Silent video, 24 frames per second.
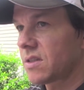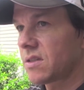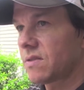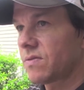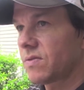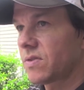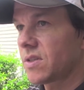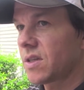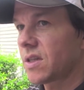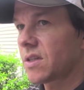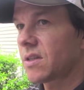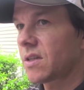
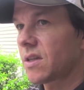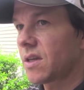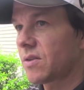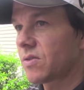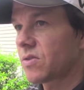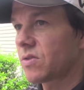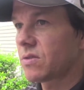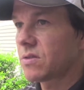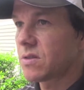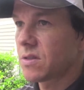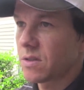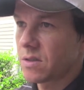If you take the game
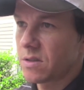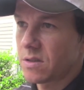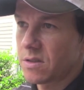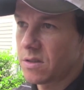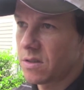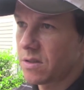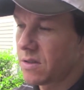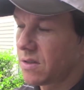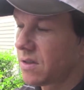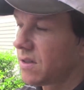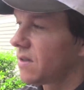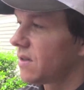too
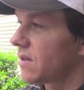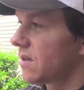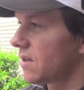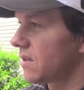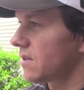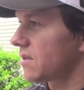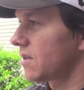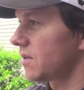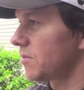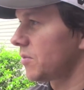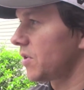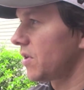seriously,
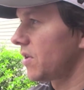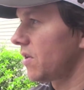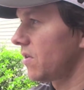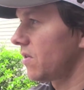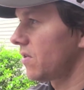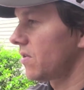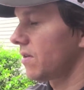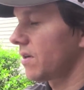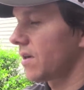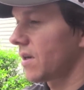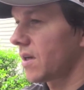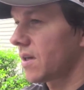it's going to be a
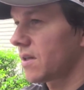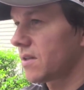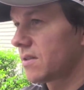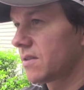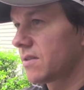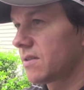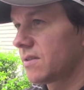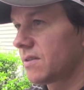long day.